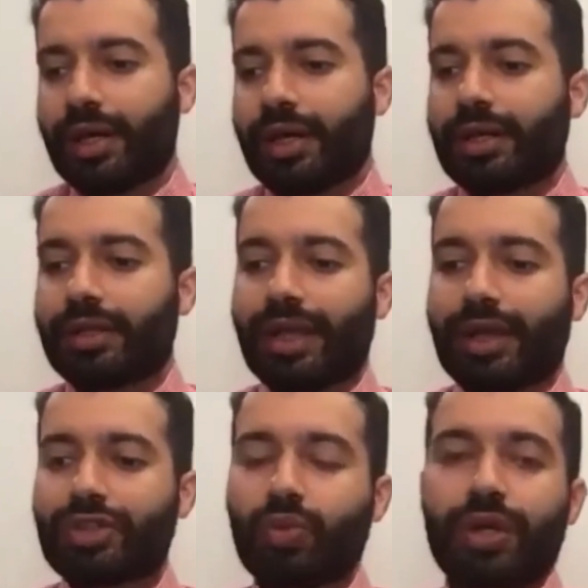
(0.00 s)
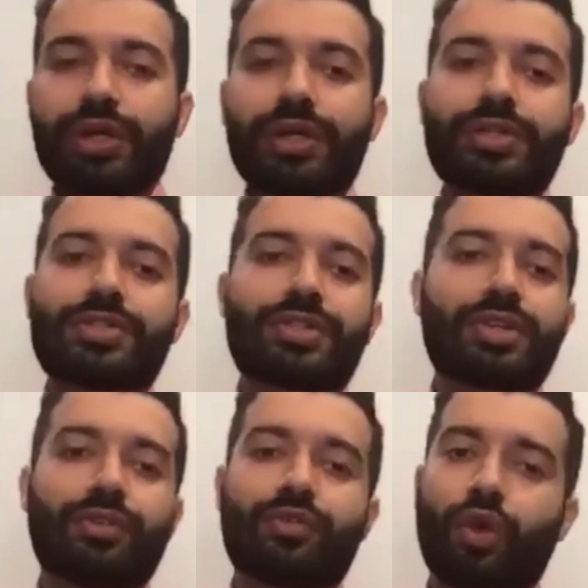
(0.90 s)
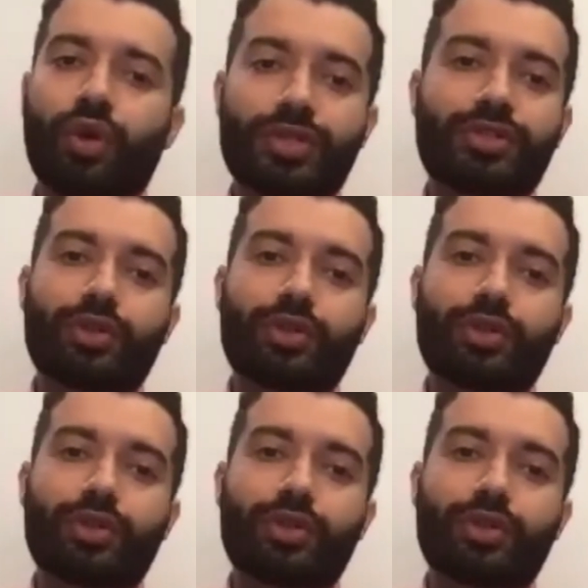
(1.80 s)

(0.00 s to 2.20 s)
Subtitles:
The next one is, of course,